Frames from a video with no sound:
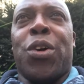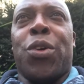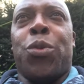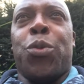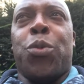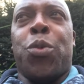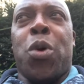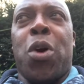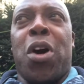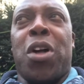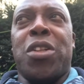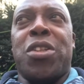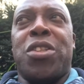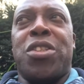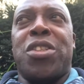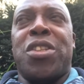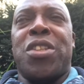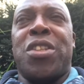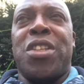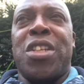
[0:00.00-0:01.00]
what
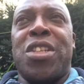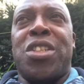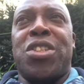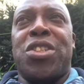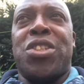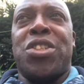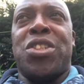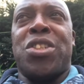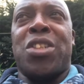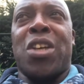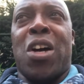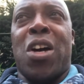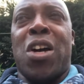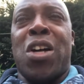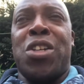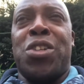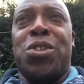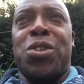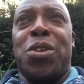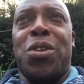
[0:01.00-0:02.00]
this
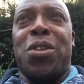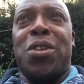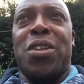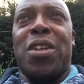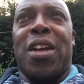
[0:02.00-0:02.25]
sergeant